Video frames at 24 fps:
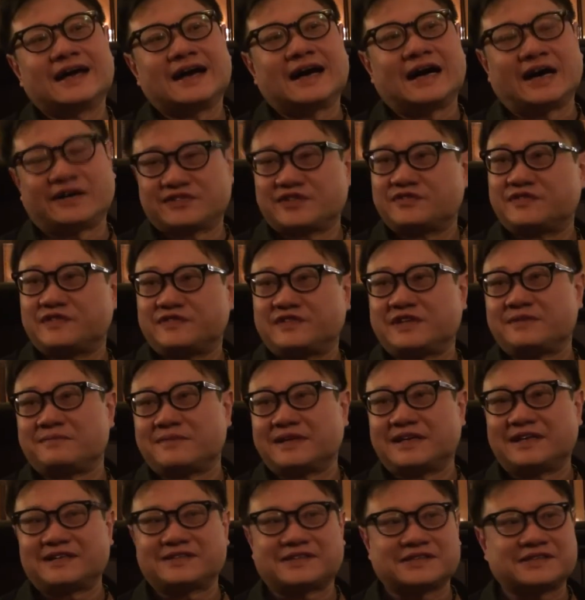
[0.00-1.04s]
after 15
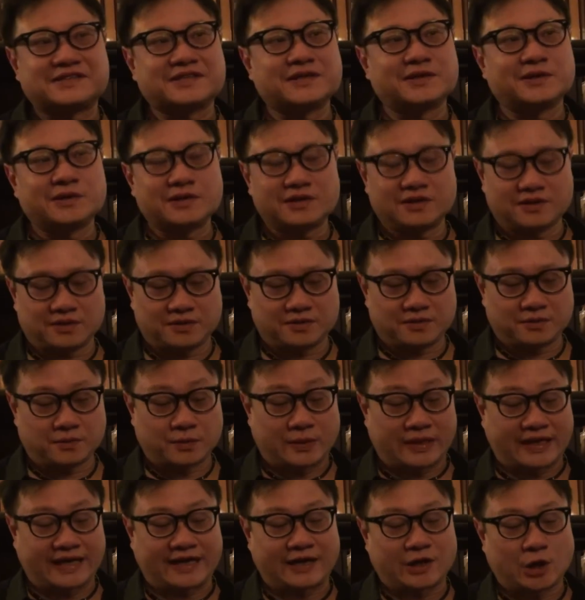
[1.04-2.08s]
minutes or so, you know,
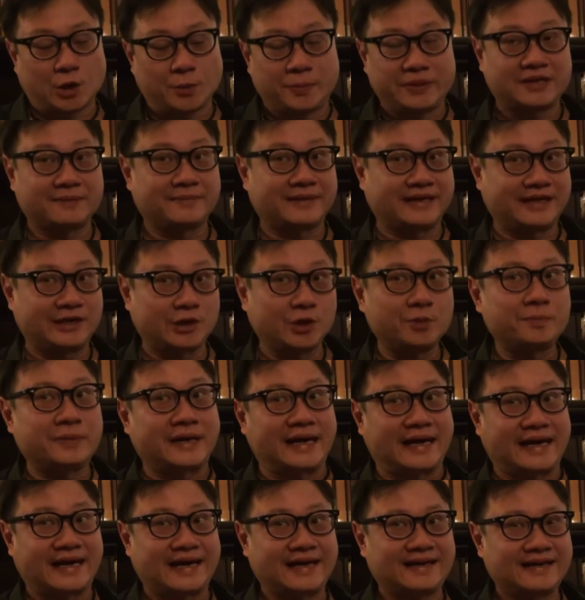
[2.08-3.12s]
when I opened up my
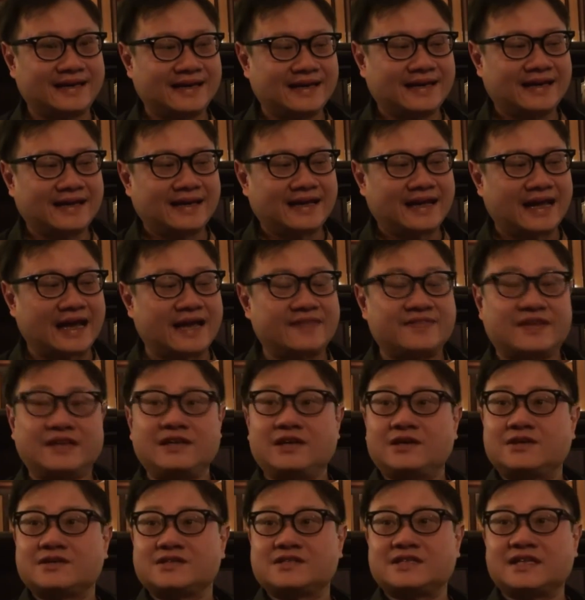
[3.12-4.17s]
notepad, and then
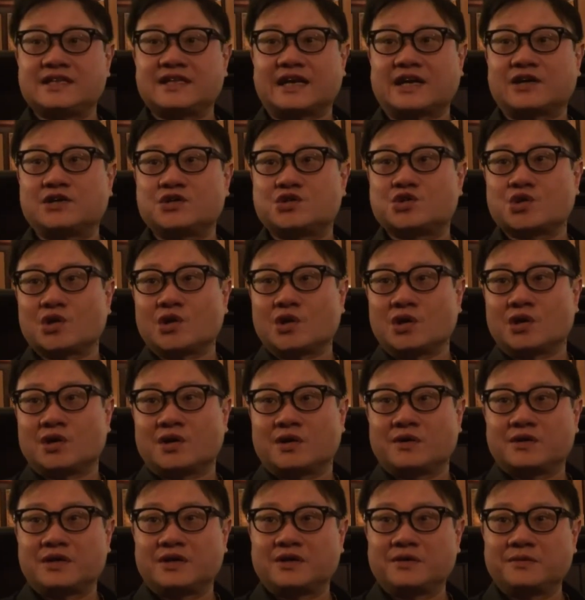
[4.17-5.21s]
he could see that I could
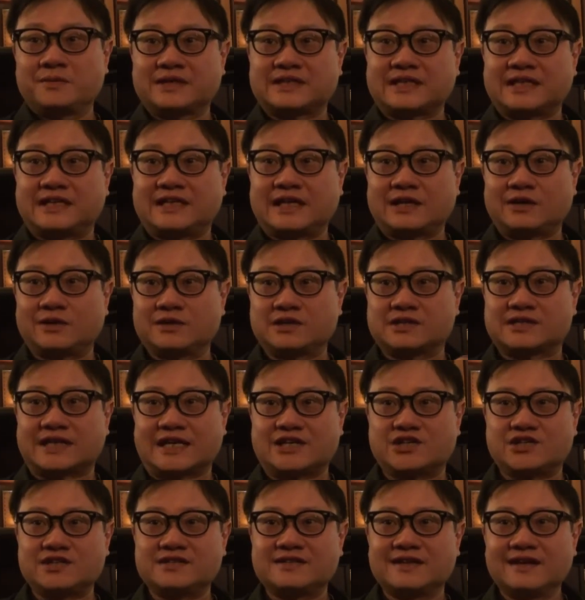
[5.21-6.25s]
draw, you know, because I'd done all the
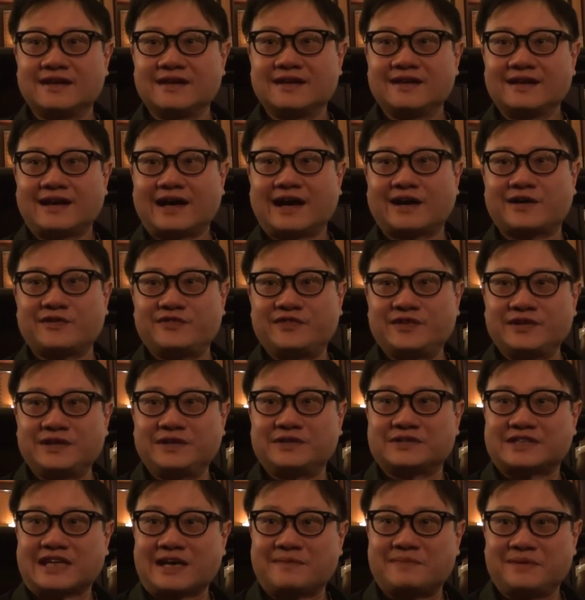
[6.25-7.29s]
sketches, I could feel he
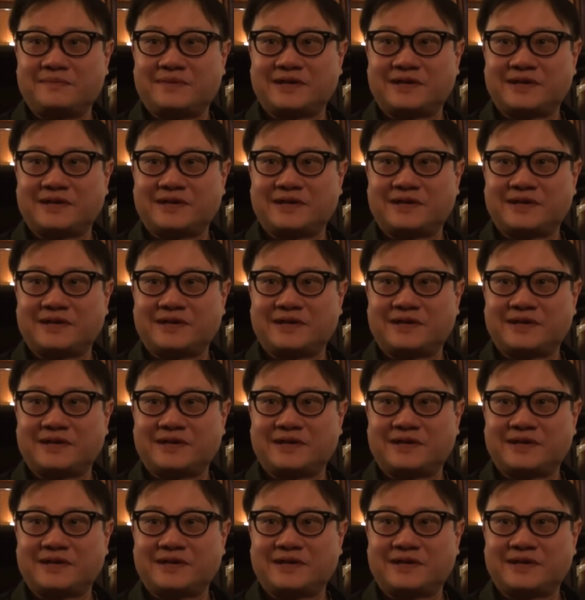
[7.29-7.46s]
was happy,